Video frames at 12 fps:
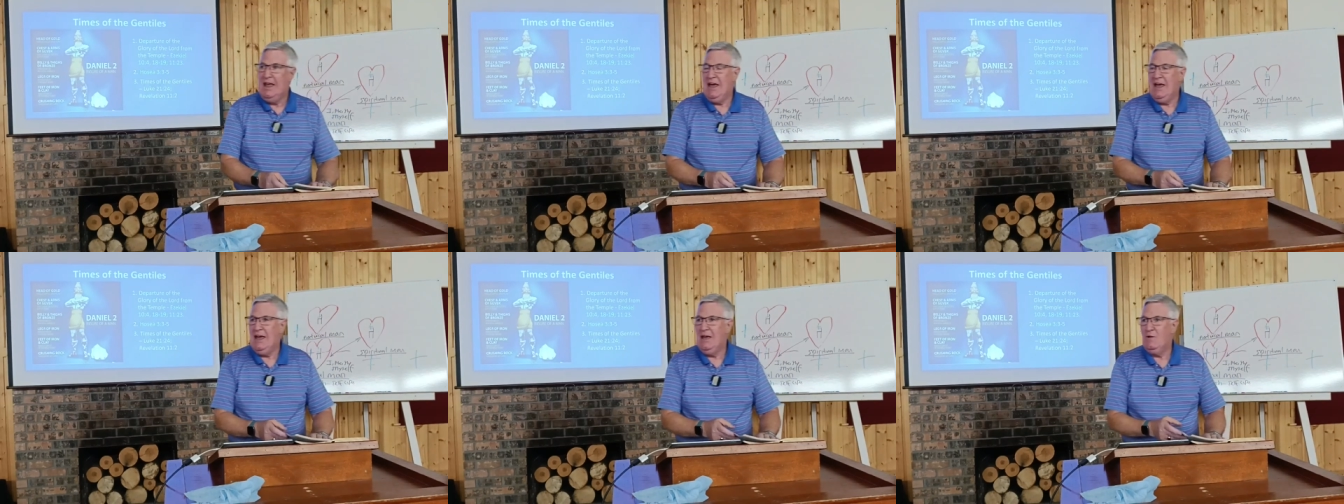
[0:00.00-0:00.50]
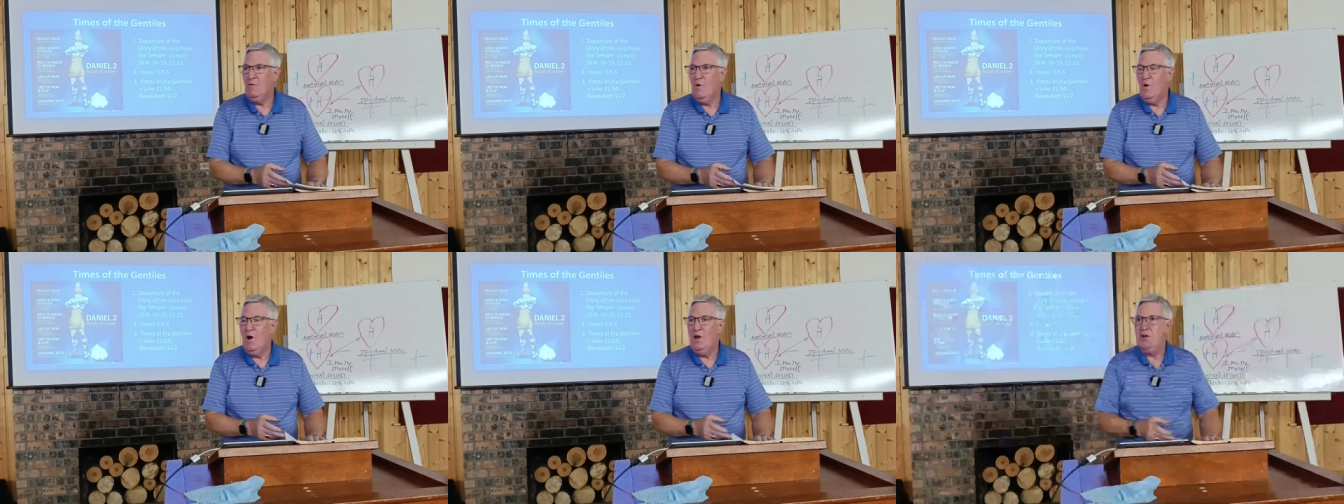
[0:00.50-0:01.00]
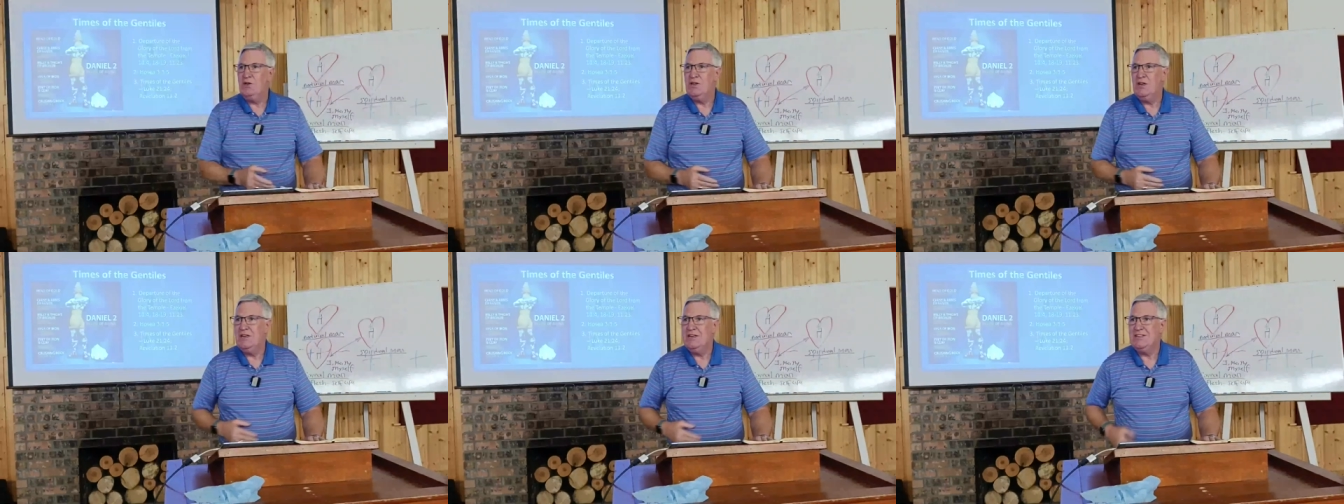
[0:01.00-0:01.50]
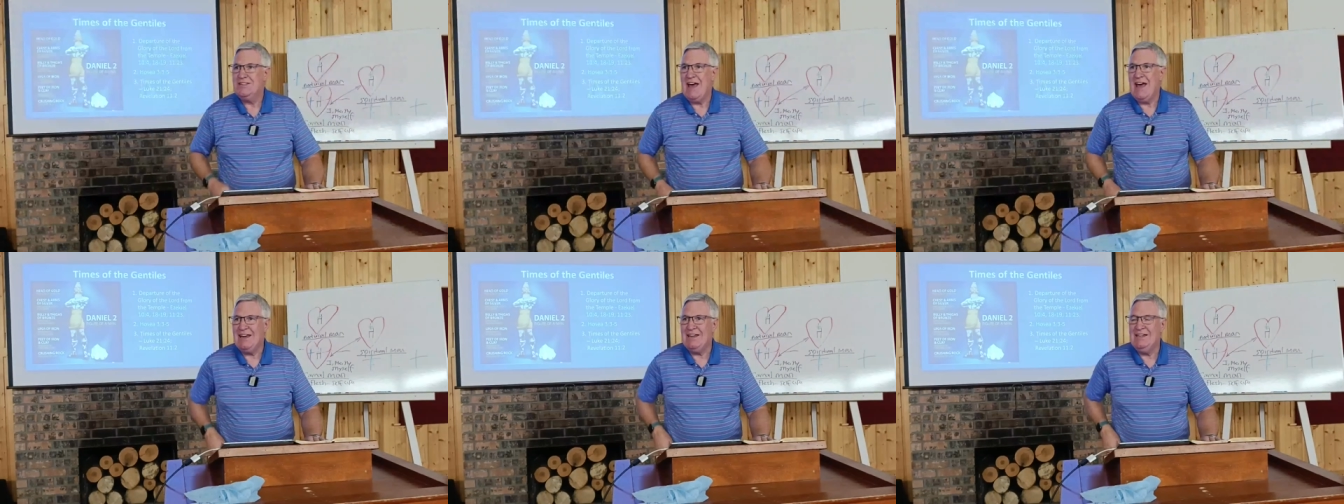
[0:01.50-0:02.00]
uh, was
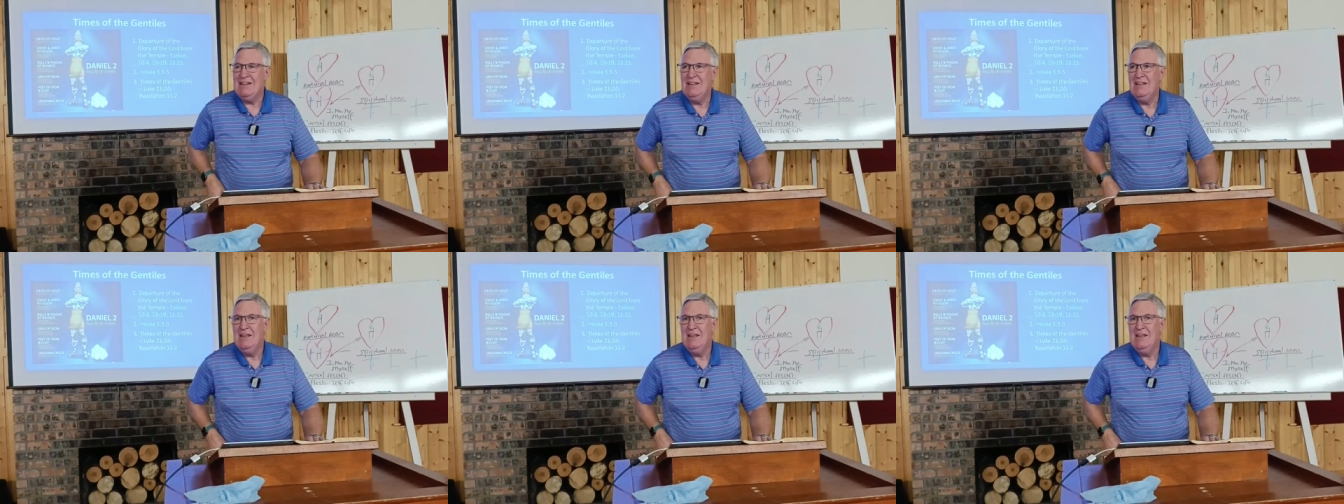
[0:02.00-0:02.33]
sacked